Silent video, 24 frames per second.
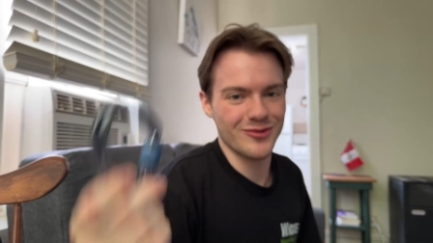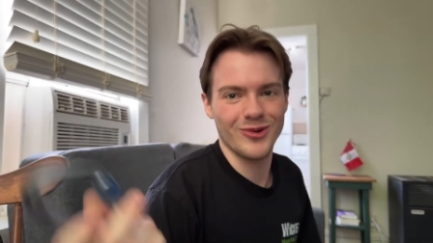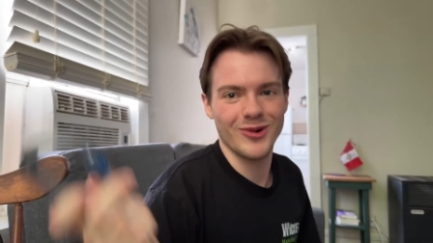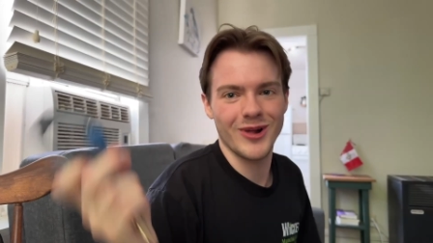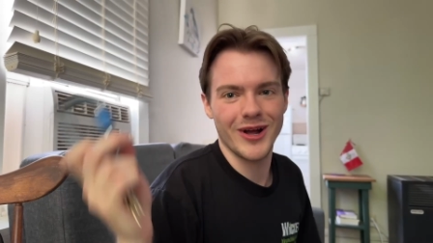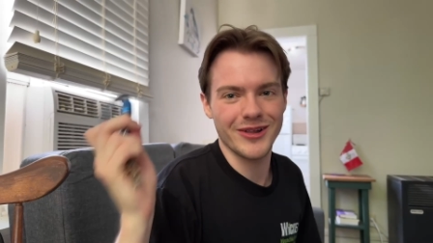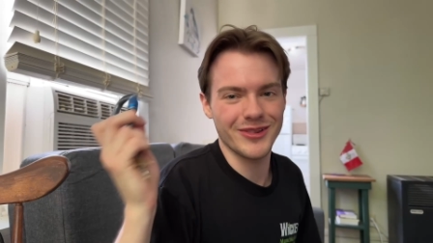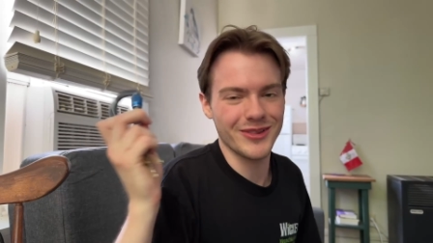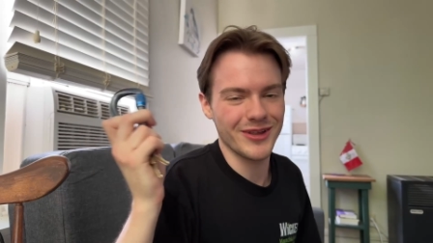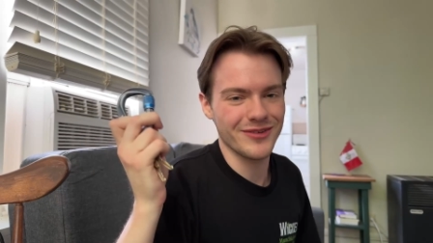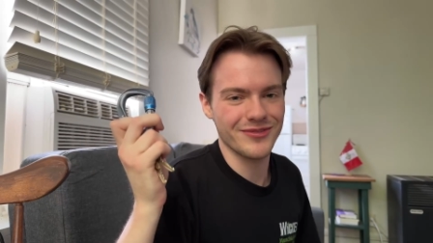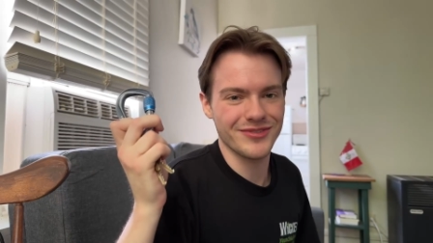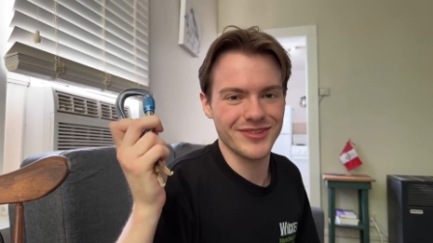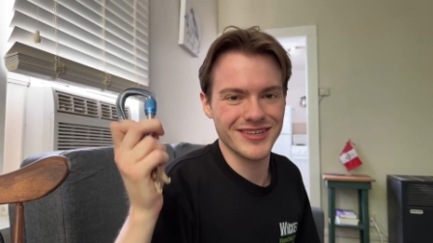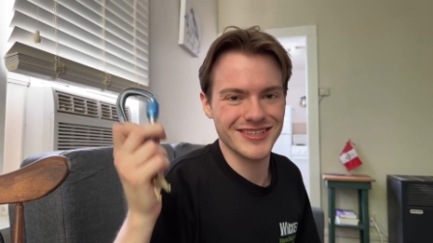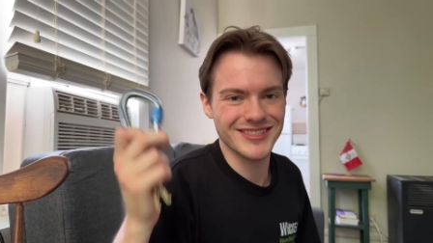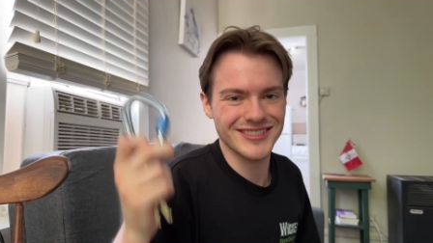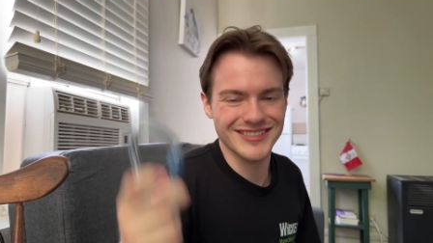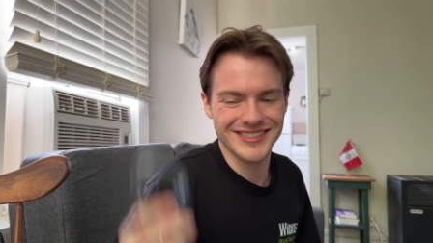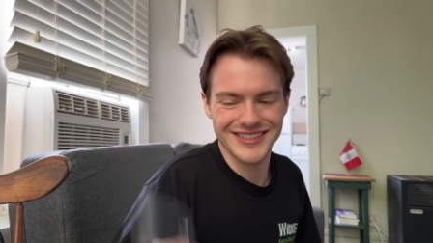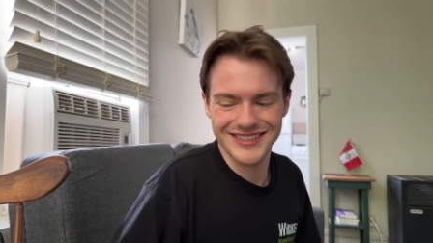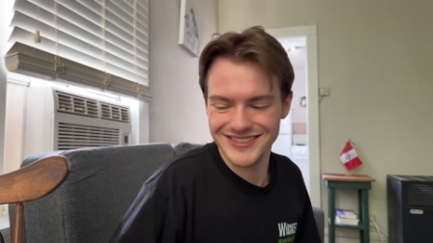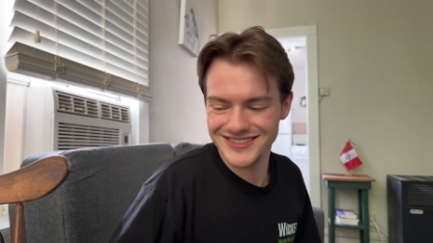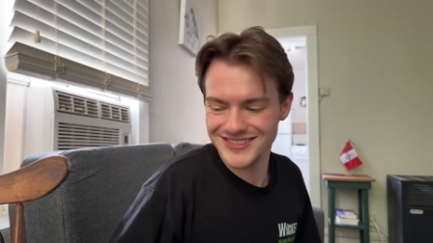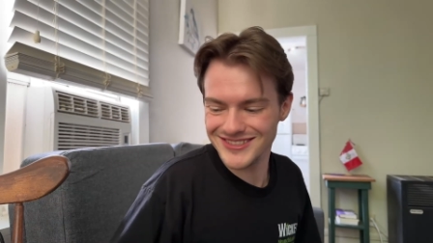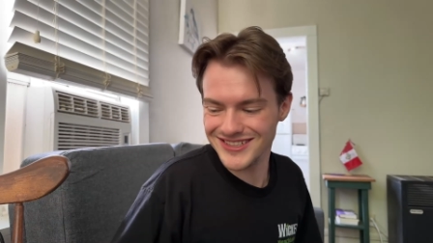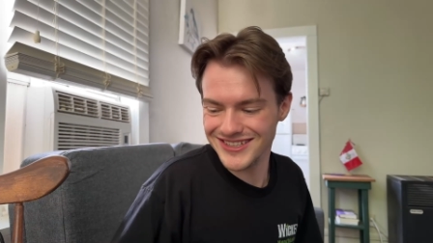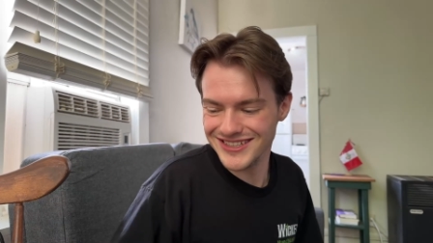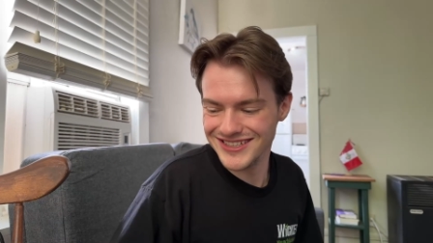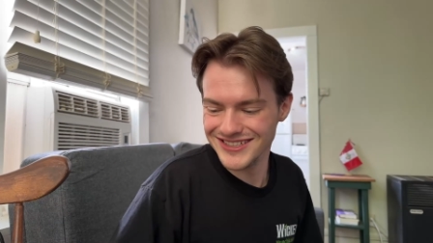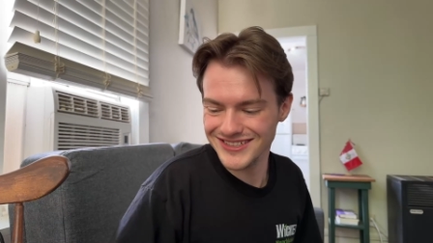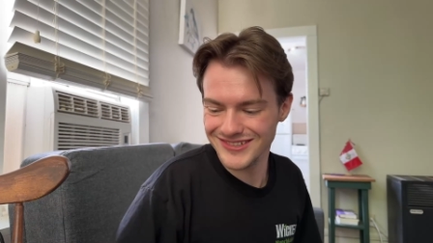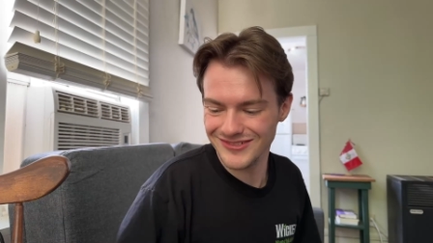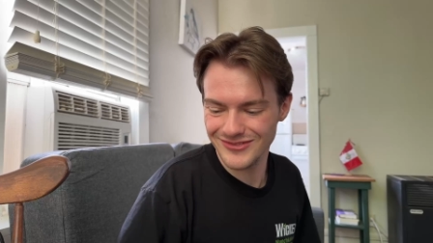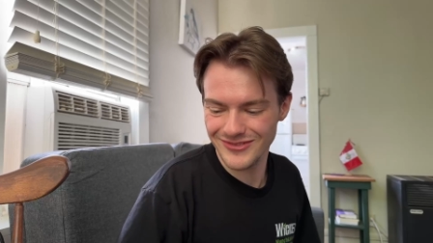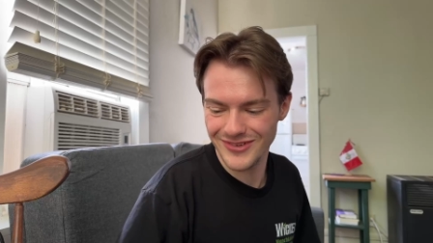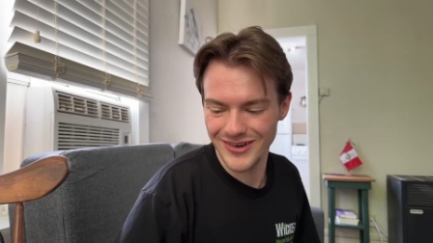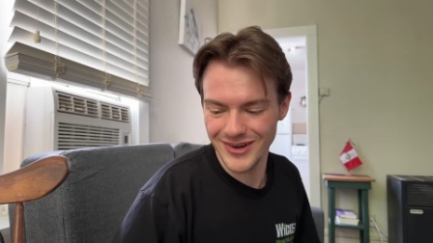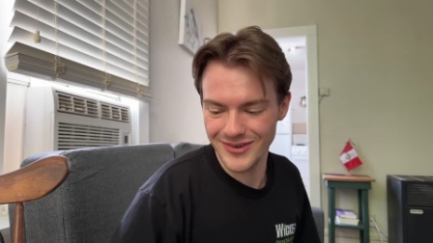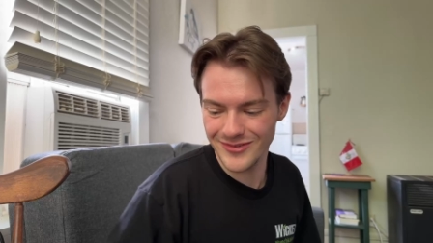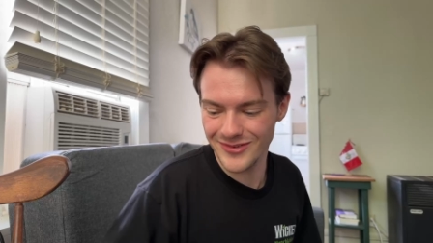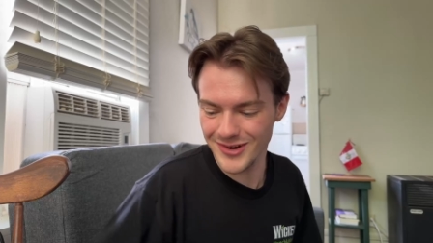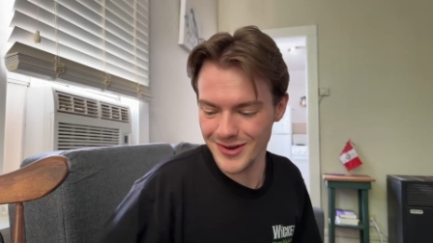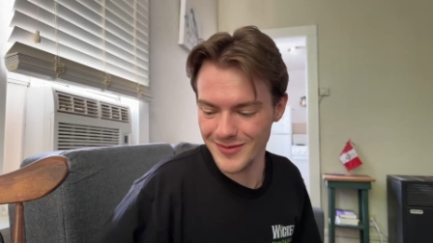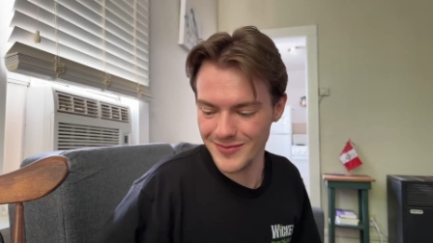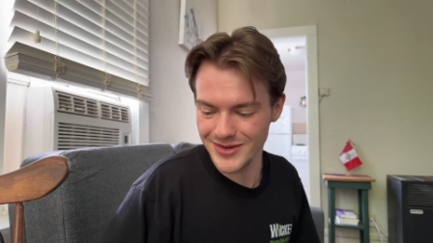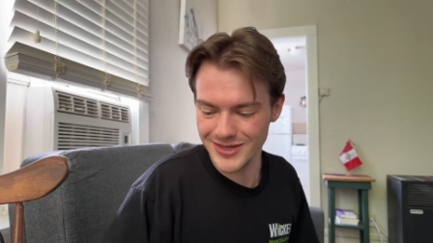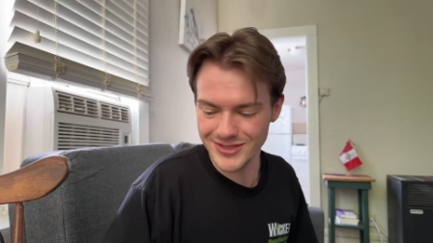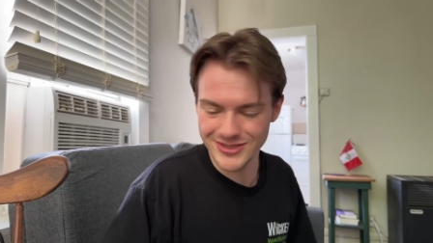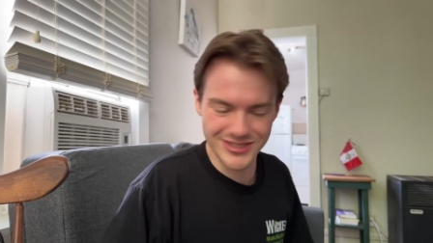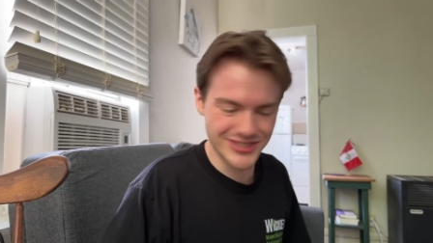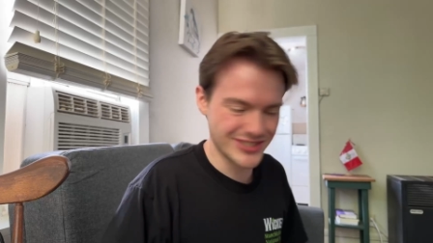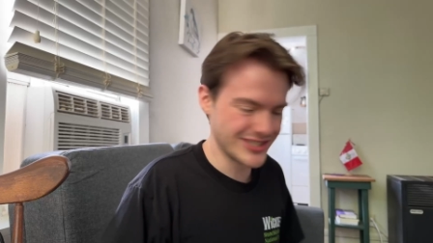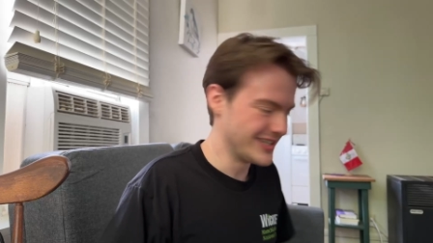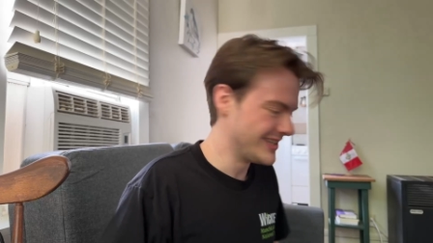I love these things very, very much.